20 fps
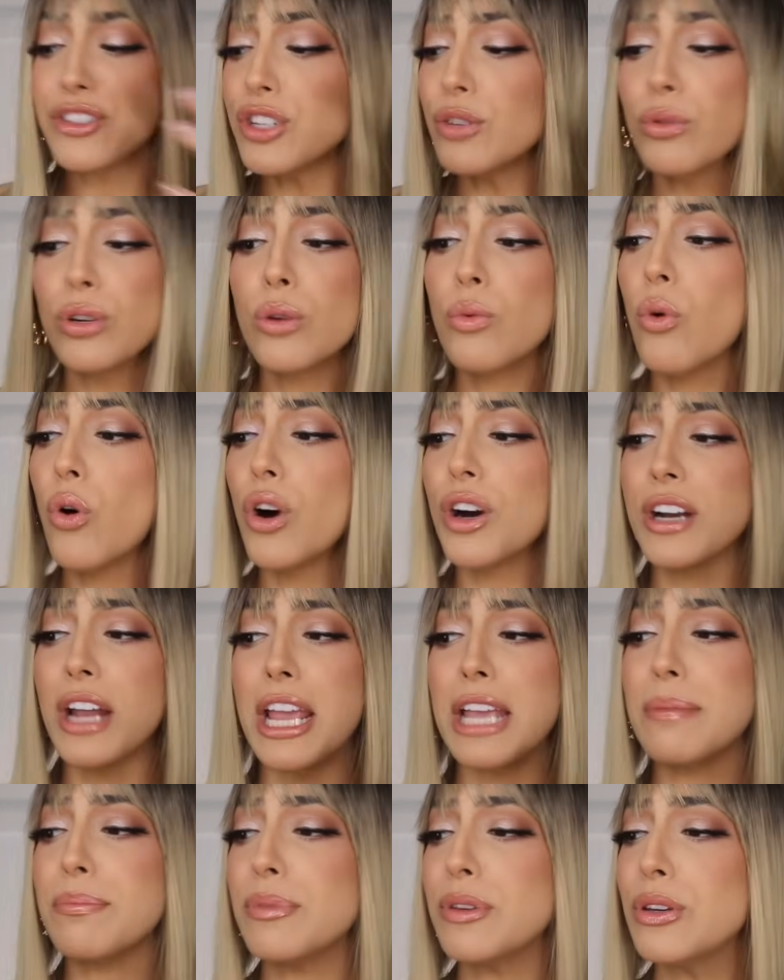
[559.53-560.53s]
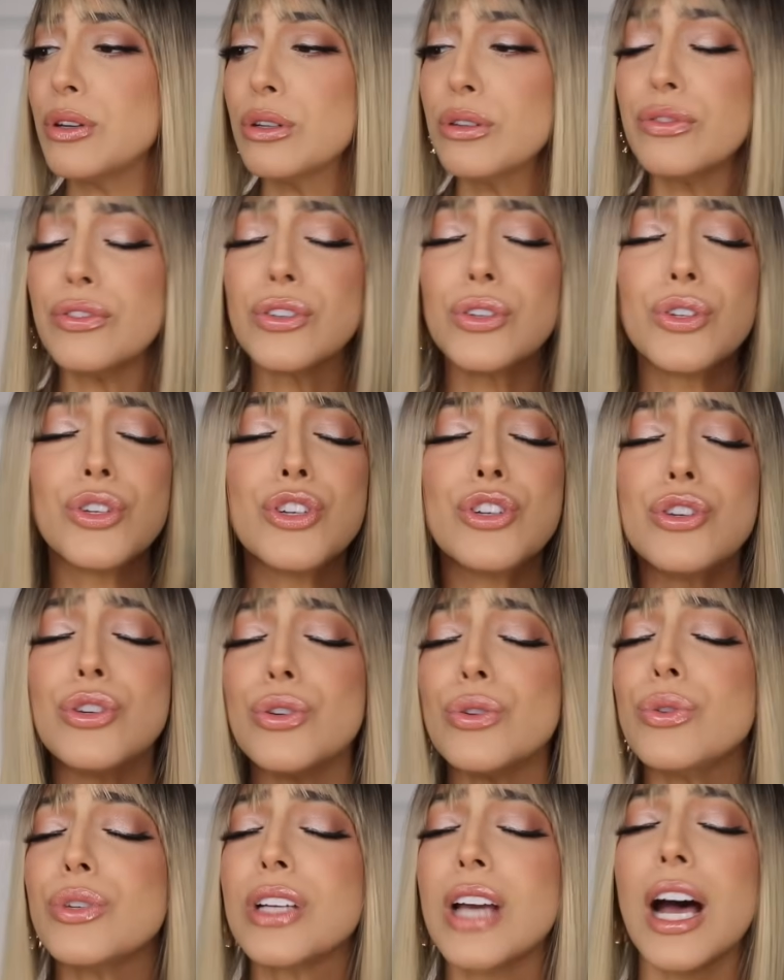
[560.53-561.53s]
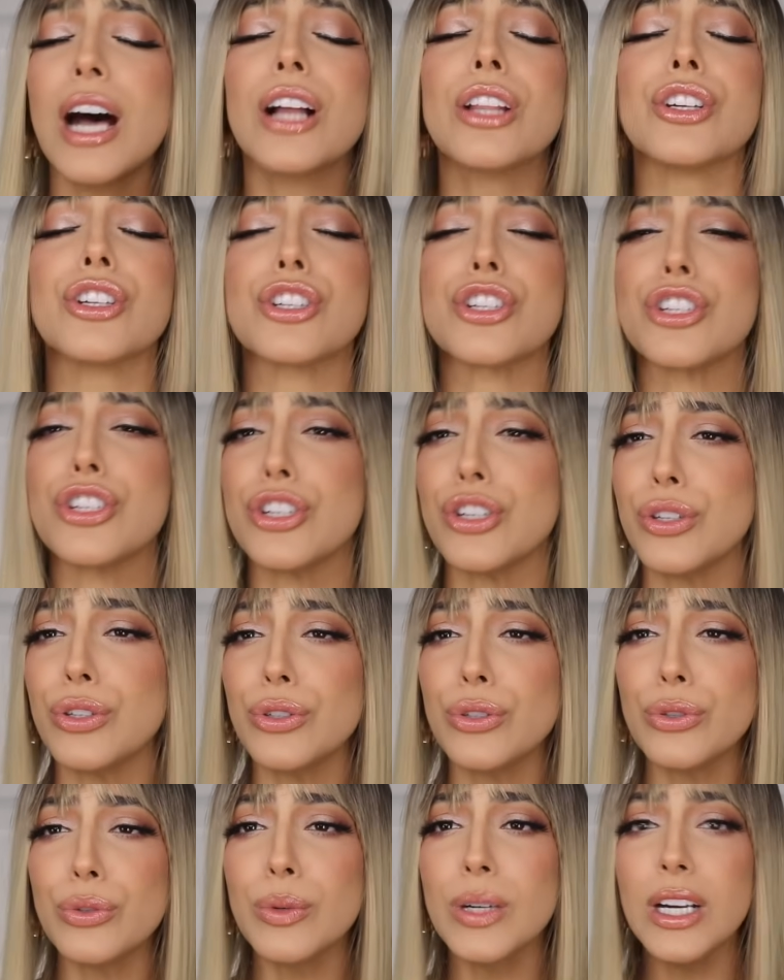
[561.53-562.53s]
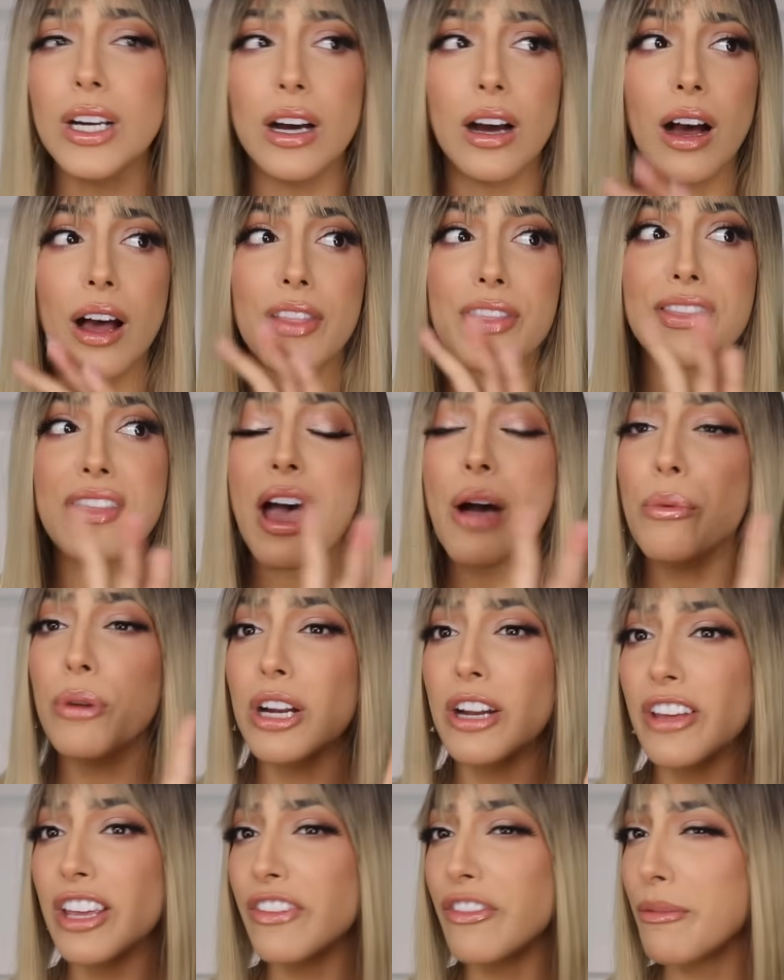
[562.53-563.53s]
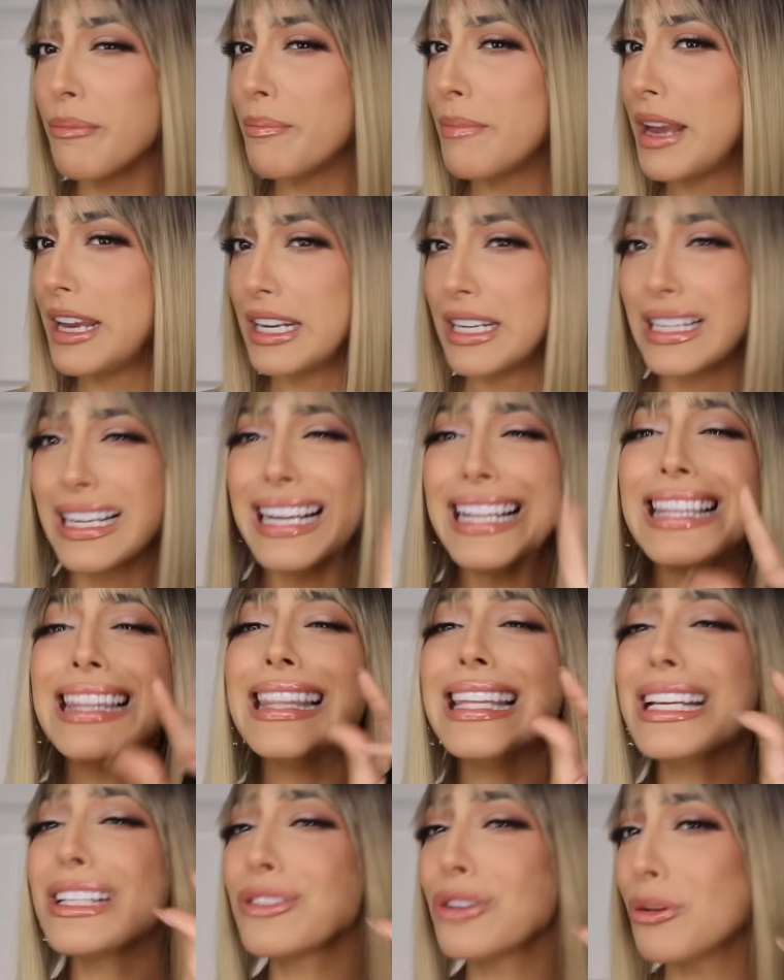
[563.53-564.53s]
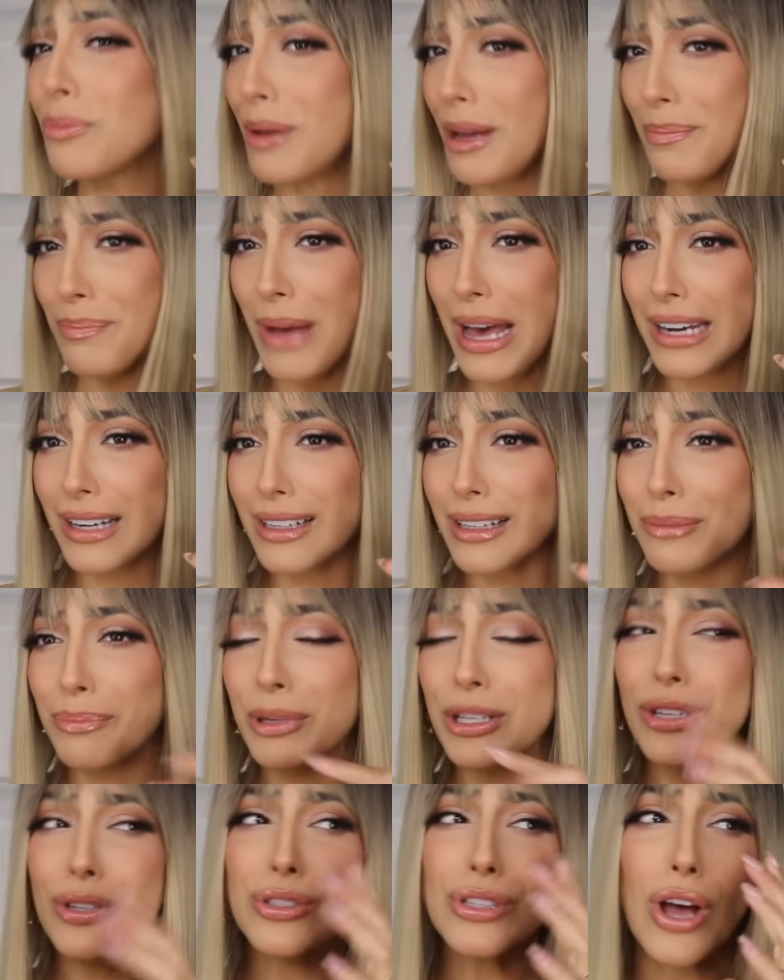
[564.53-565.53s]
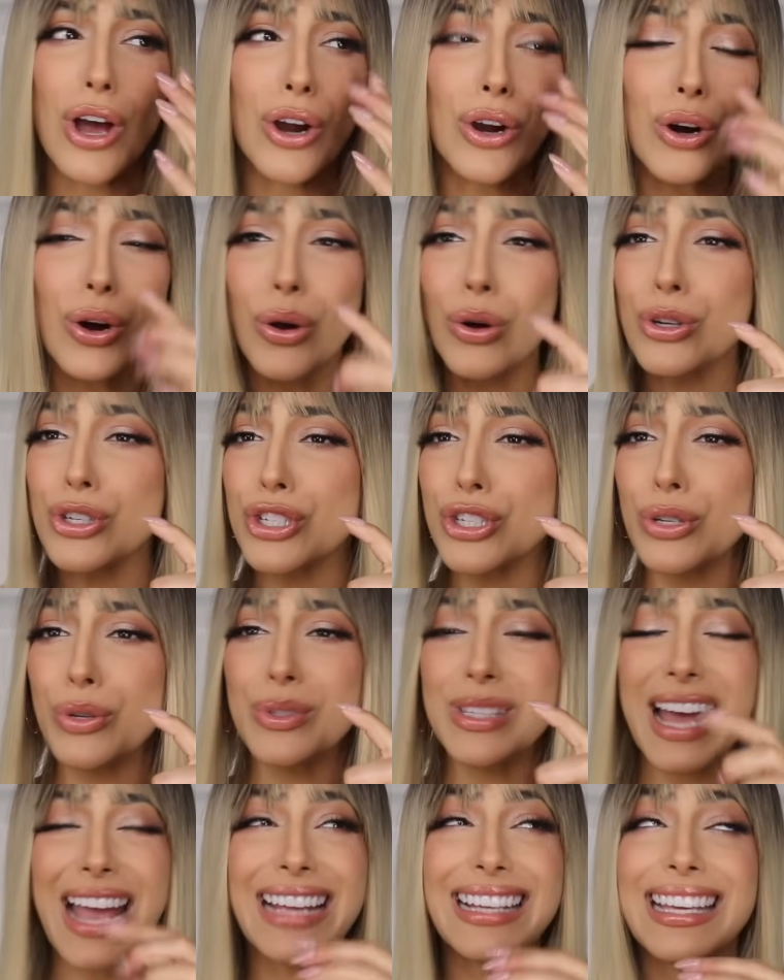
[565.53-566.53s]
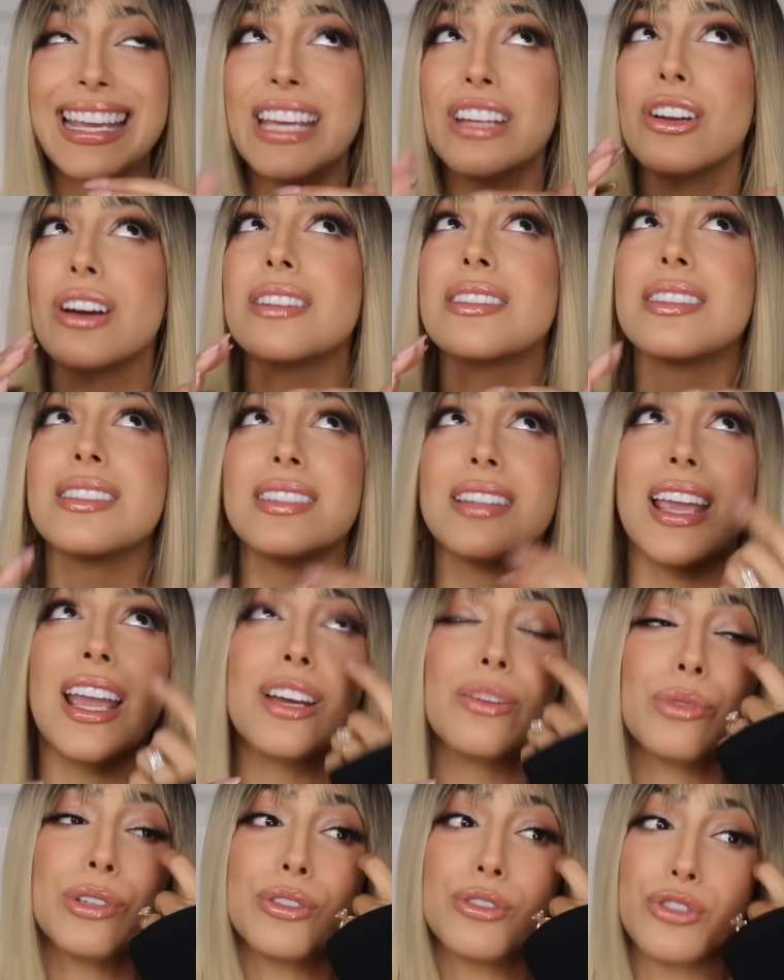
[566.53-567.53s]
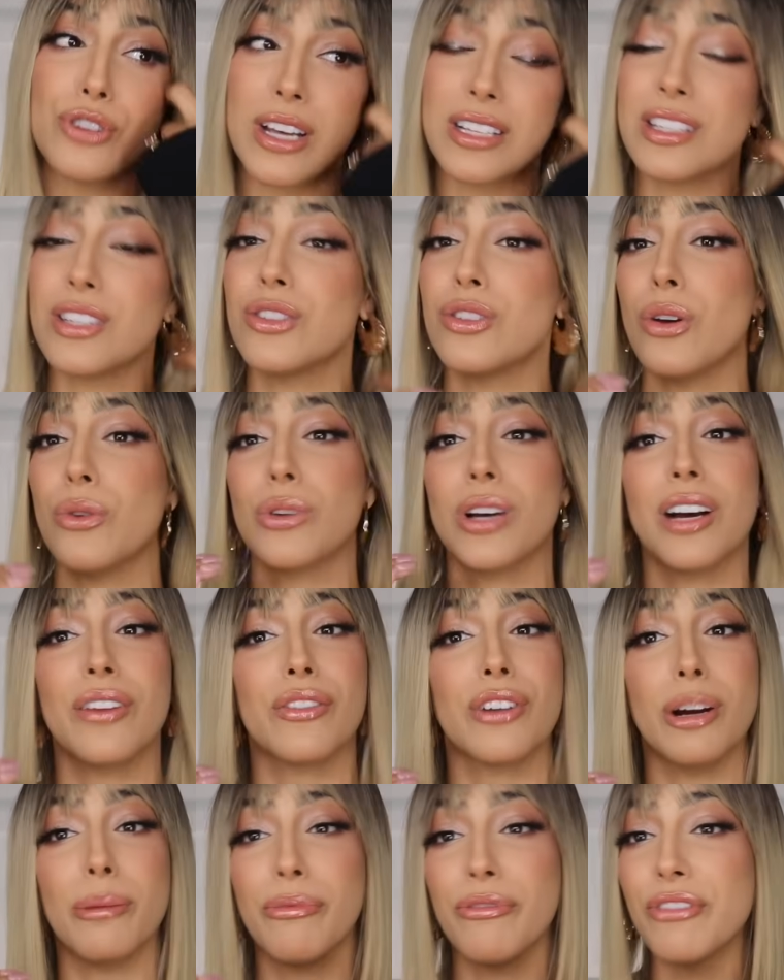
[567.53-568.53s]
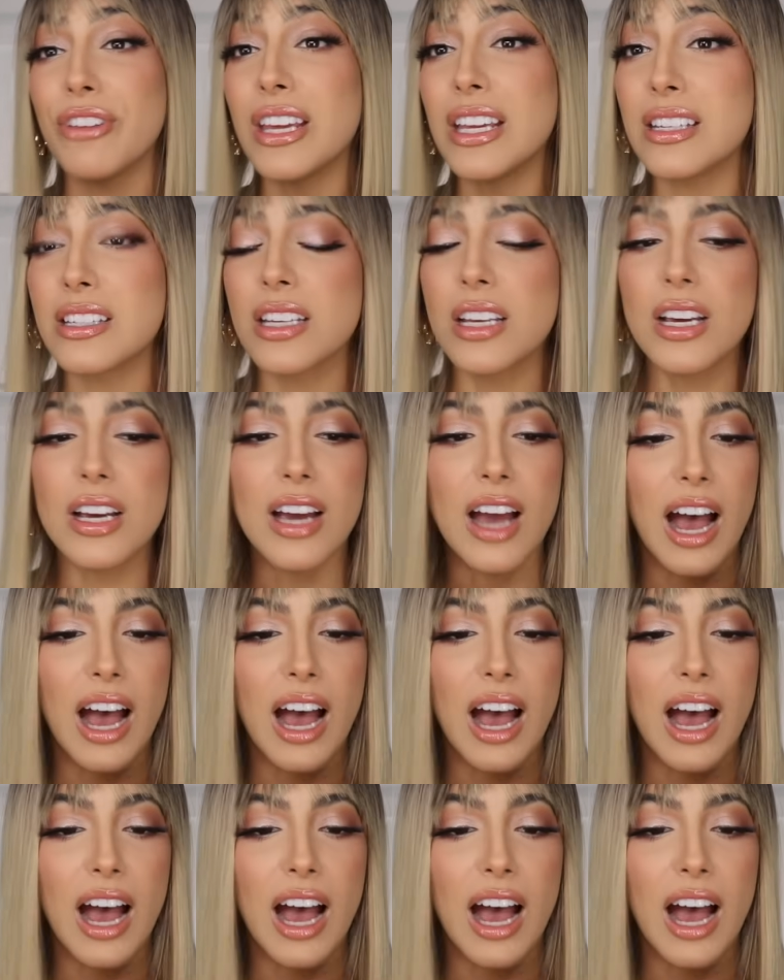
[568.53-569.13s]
she would have worn a beautiful nude color shoe, that would have even made it a little bit better. But you saw her whole shoes. I cannot stand when dresses don't cover up feet.